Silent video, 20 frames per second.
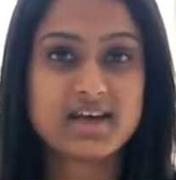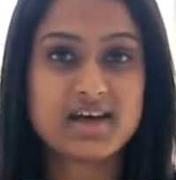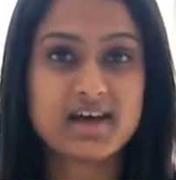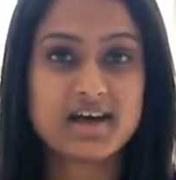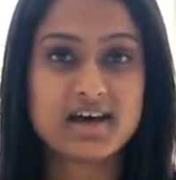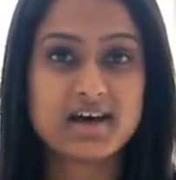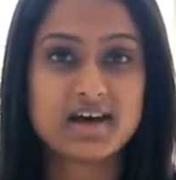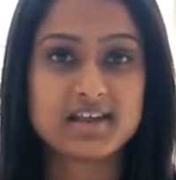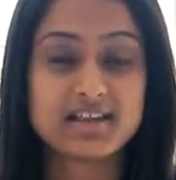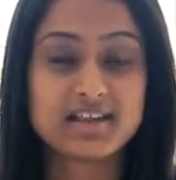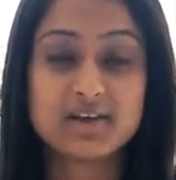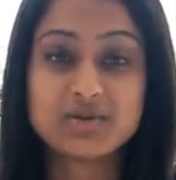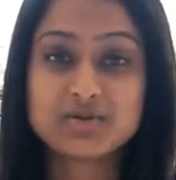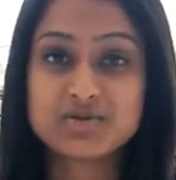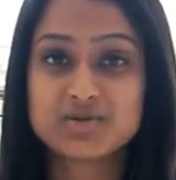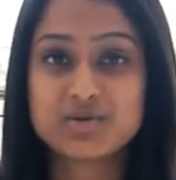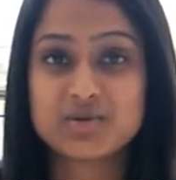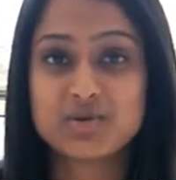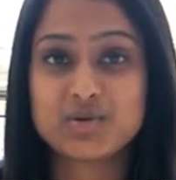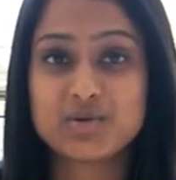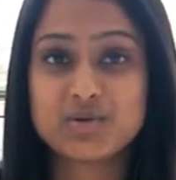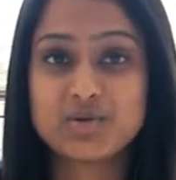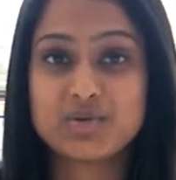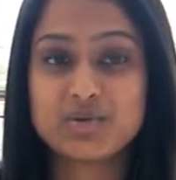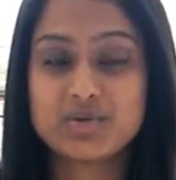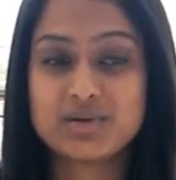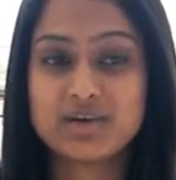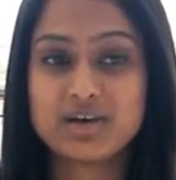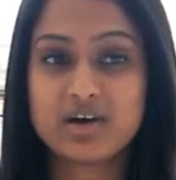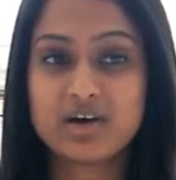Uh, they also
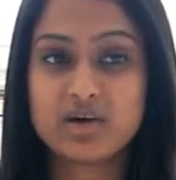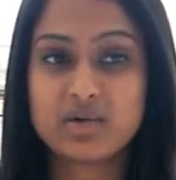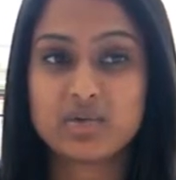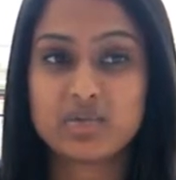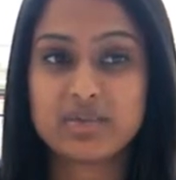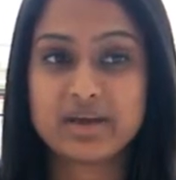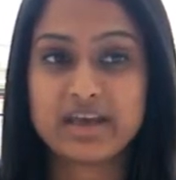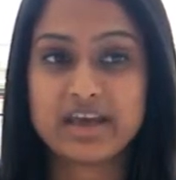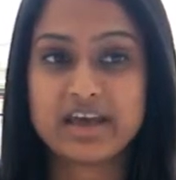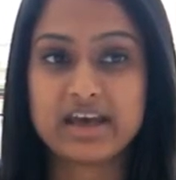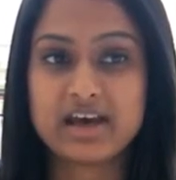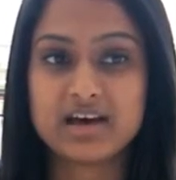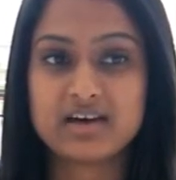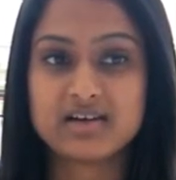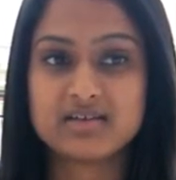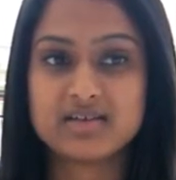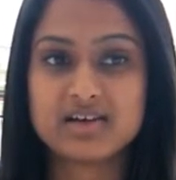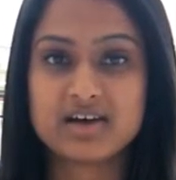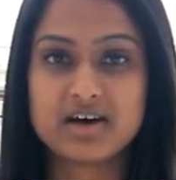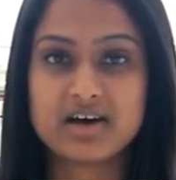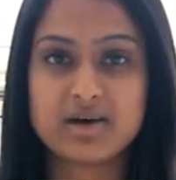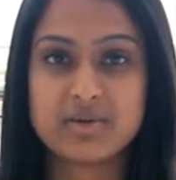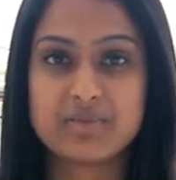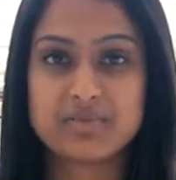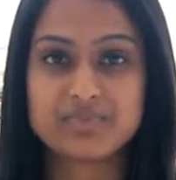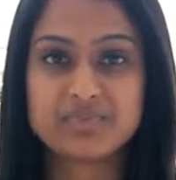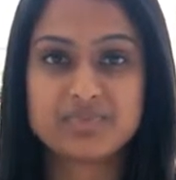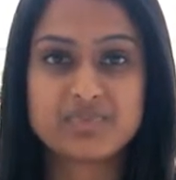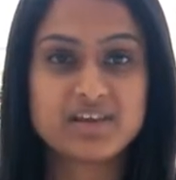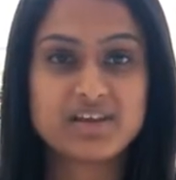help me out
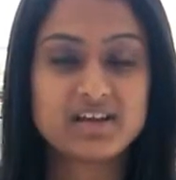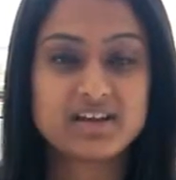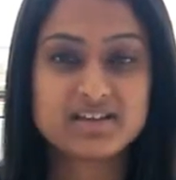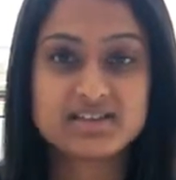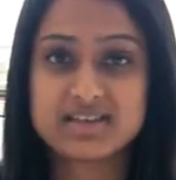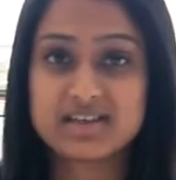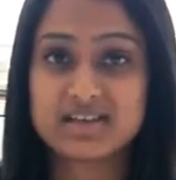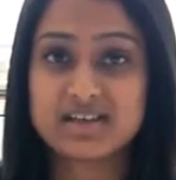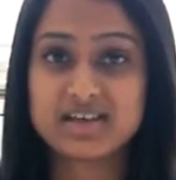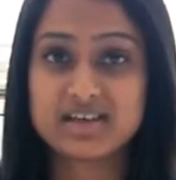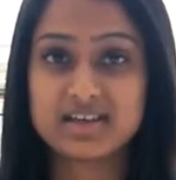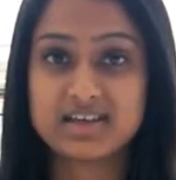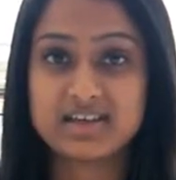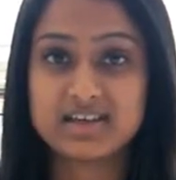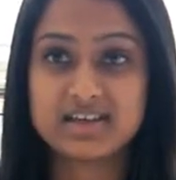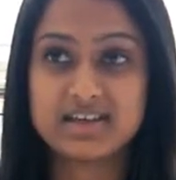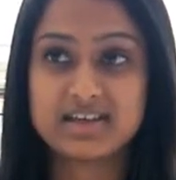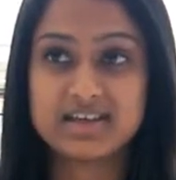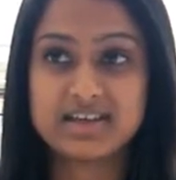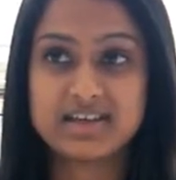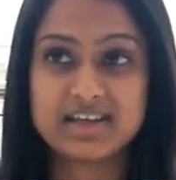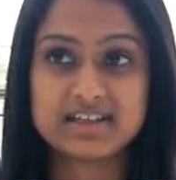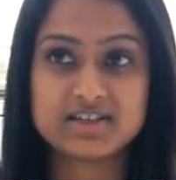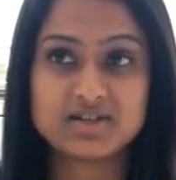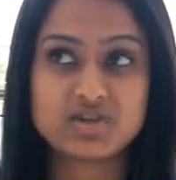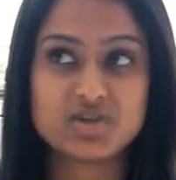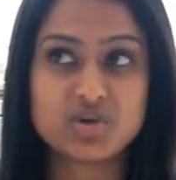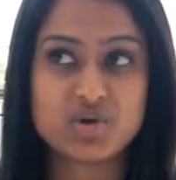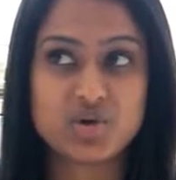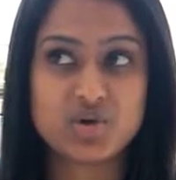um, to get
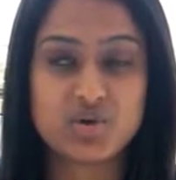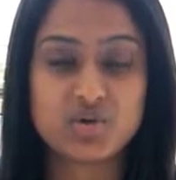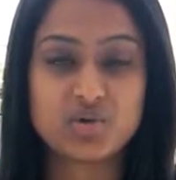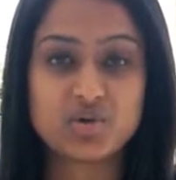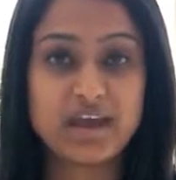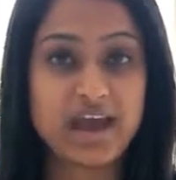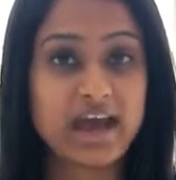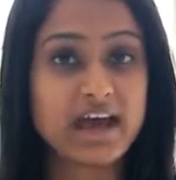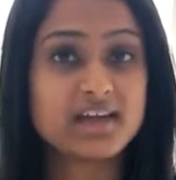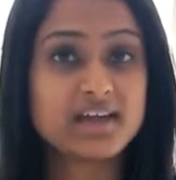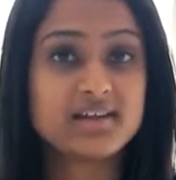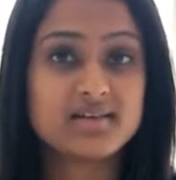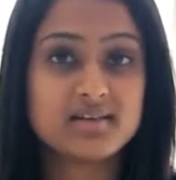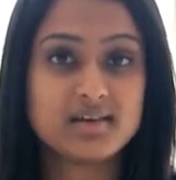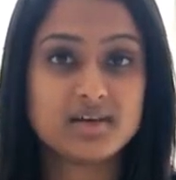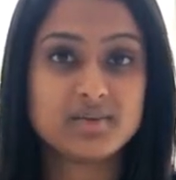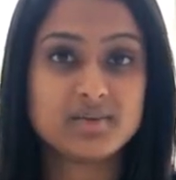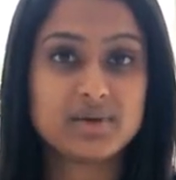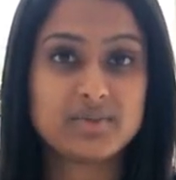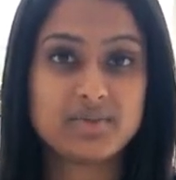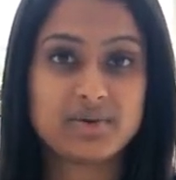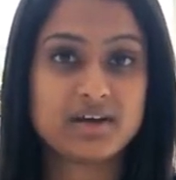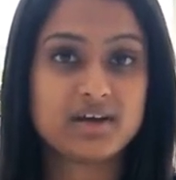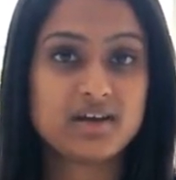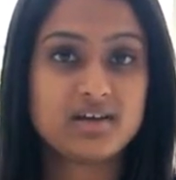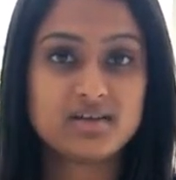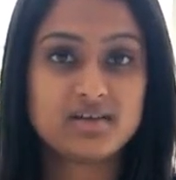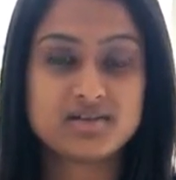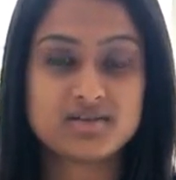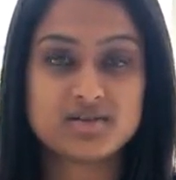to know CAD a bit
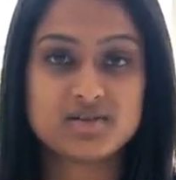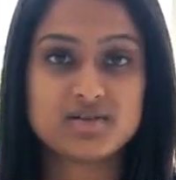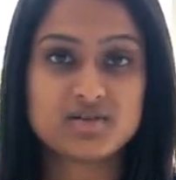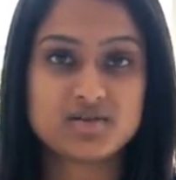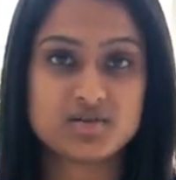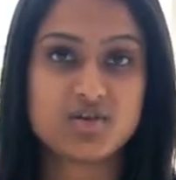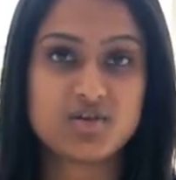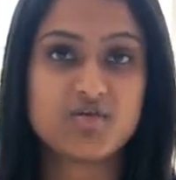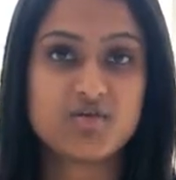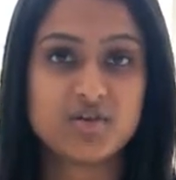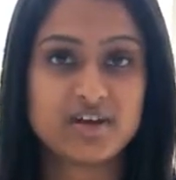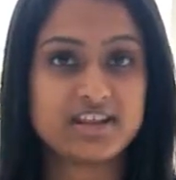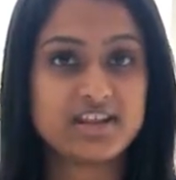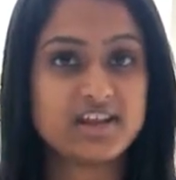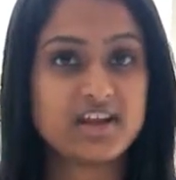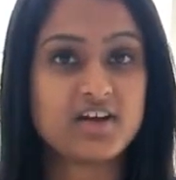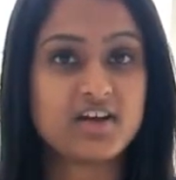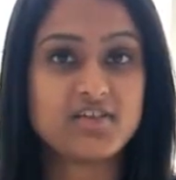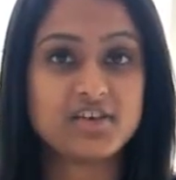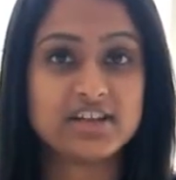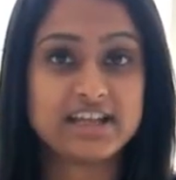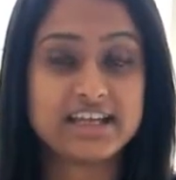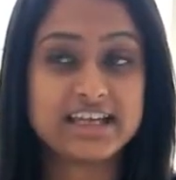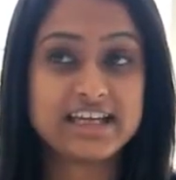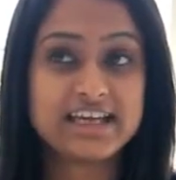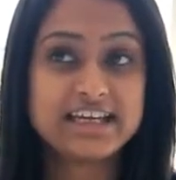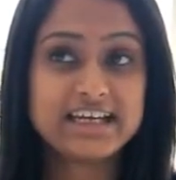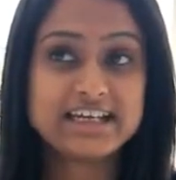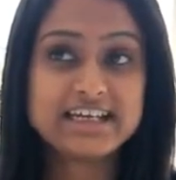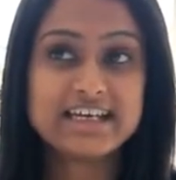better, so mm-hmm. the software that I really
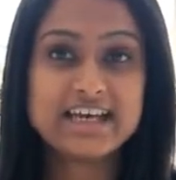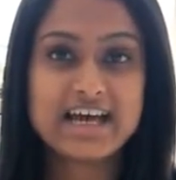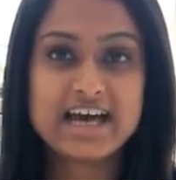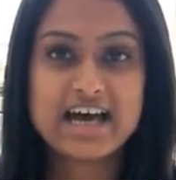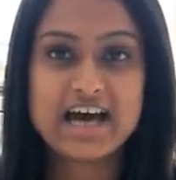need